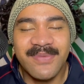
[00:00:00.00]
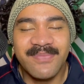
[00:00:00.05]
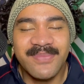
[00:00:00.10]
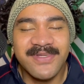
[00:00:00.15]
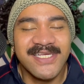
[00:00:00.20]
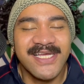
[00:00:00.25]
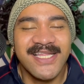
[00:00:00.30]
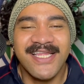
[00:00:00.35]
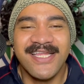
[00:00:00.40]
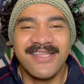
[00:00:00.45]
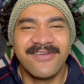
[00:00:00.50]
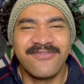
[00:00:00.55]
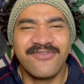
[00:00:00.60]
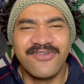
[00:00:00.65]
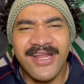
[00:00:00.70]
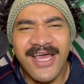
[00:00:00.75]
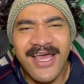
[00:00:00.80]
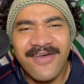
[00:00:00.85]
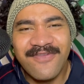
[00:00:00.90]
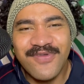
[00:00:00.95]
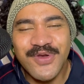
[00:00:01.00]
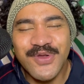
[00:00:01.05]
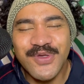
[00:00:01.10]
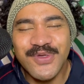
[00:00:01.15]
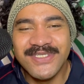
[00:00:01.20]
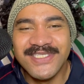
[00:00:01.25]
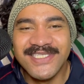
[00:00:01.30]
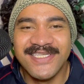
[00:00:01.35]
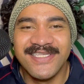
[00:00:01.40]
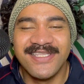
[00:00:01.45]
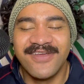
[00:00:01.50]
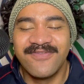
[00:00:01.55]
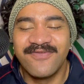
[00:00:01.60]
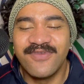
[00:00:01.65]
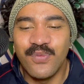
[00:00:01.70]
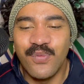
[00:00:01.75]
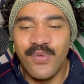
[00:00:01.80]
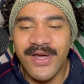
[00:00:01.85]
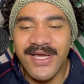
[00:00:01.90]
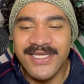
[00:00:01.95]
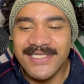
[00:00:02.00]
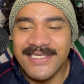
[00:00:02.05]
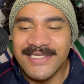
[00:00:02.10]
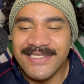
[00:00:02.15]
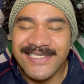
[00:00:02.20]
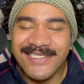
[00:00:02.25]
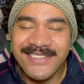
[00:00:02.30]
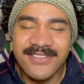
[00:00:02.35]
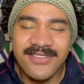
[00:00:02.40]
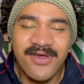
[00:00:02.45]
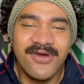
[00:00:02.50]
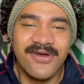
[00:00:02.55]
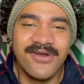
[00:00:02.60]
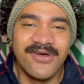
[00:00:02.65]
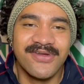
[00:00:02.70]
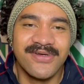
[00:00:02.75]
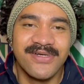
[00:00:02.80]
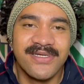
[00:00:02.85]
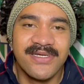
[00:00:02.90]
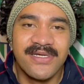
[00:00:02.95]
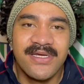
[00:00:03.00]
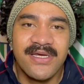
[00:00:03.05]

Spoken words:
particularly in different avenues, different ways, it's not on.